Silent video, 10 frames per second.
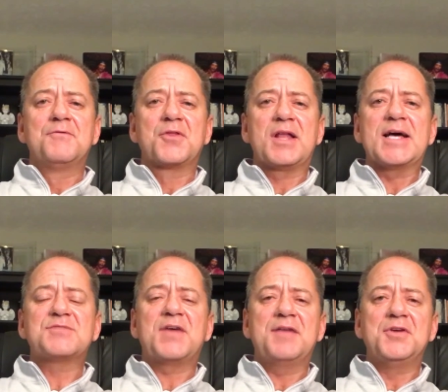For the
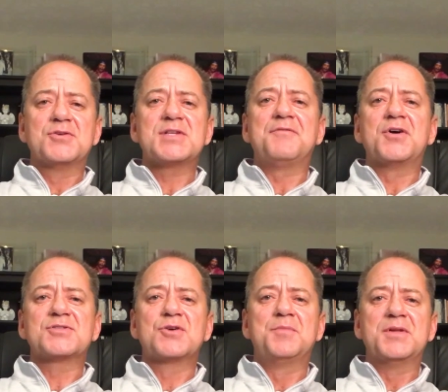last 5 years, I've
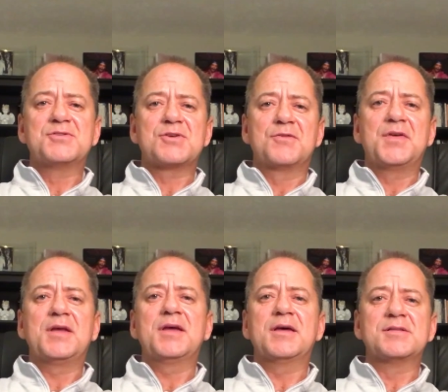also been
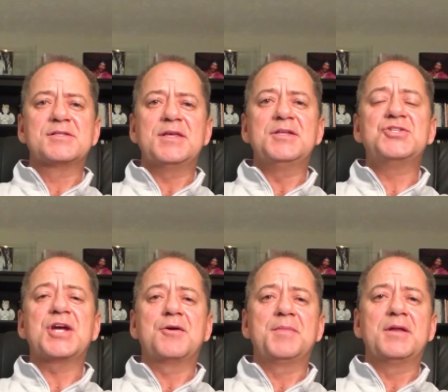serving as the
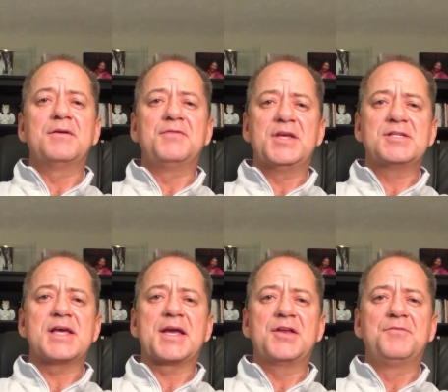chairman of the
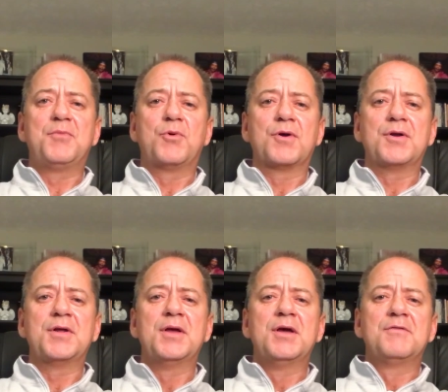executive board
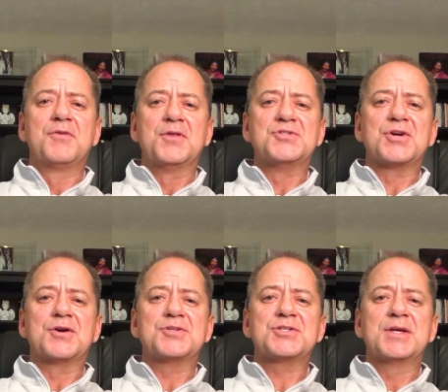for the
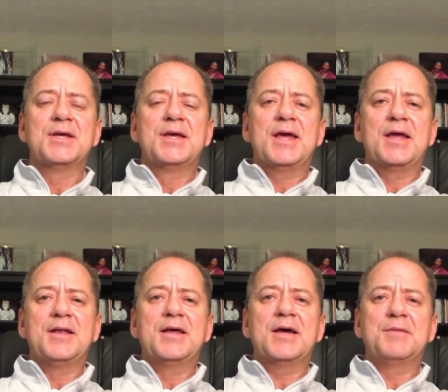church,
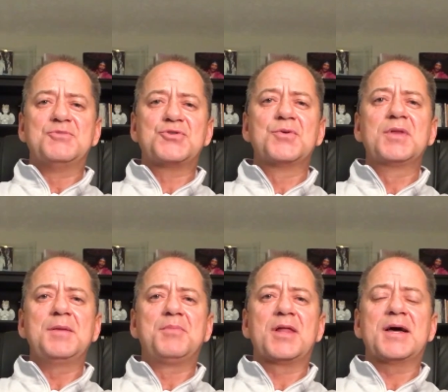and am
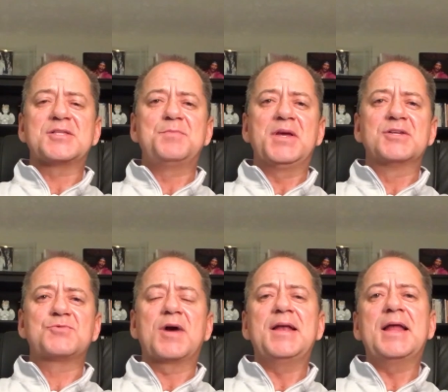truly blessed
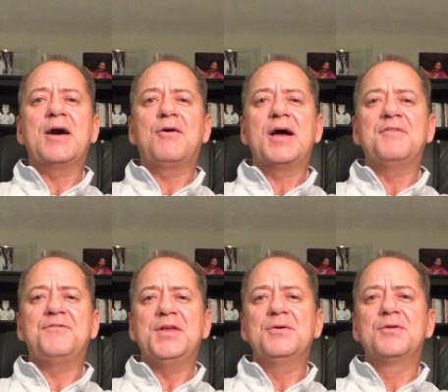because right now I
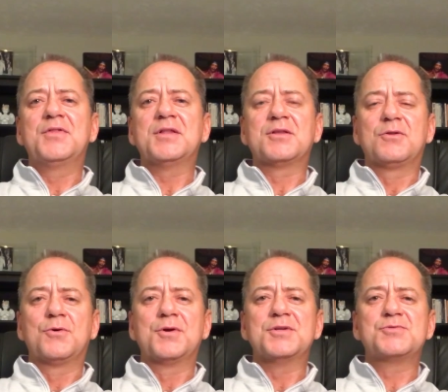feel that the
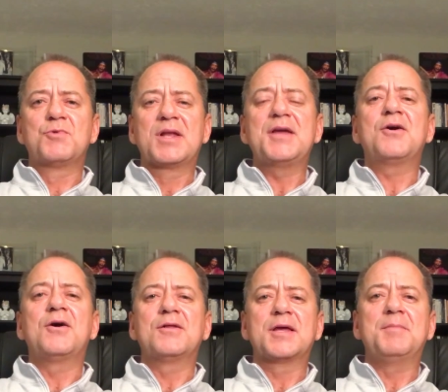Lord is really
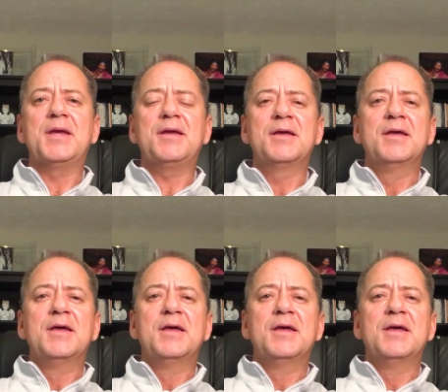calling me